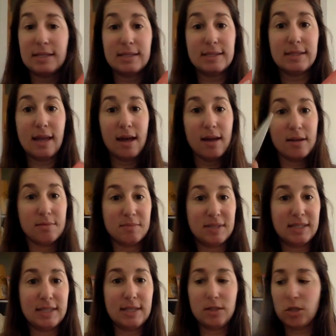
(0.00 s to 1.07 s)
some
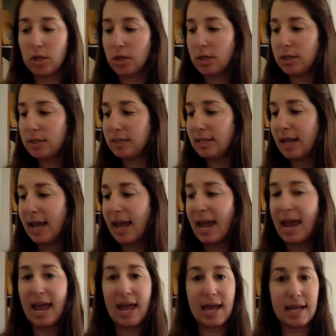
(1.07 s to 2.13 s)
scissors,
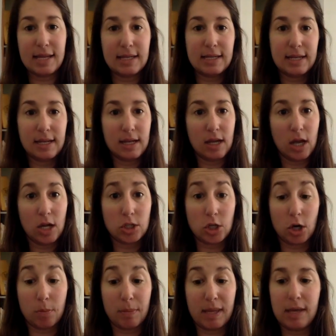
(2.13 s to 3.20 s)
and a
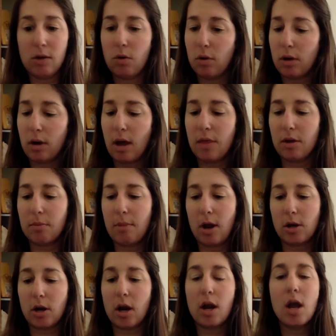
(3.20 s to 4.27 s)
Sharpie or other
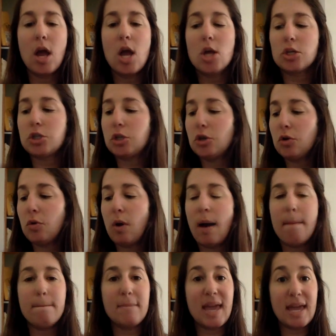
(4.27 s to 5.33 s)
marker to
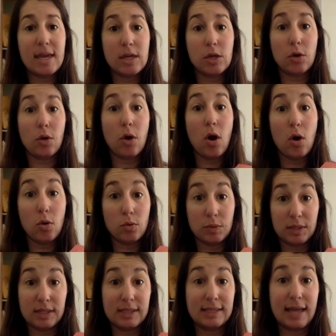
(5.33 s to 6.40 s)
make your
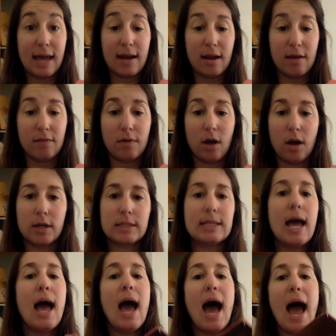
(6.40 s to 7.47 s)
own set of cards.
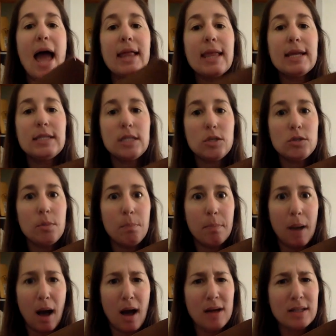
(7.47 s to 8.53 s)
I like to use a
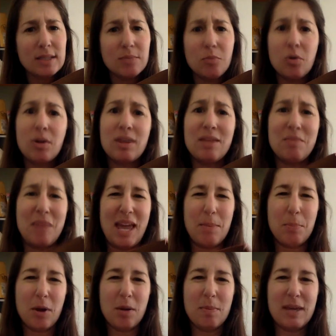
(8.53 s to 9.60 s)
box more than
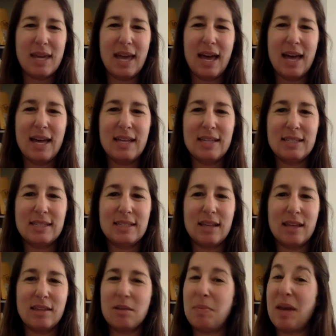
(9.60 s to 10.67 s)
paper because
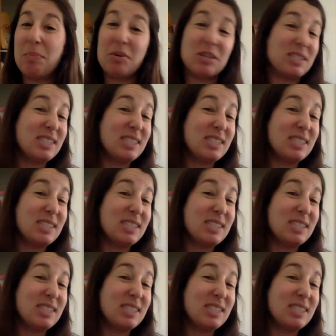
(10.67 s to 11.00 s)
the paper is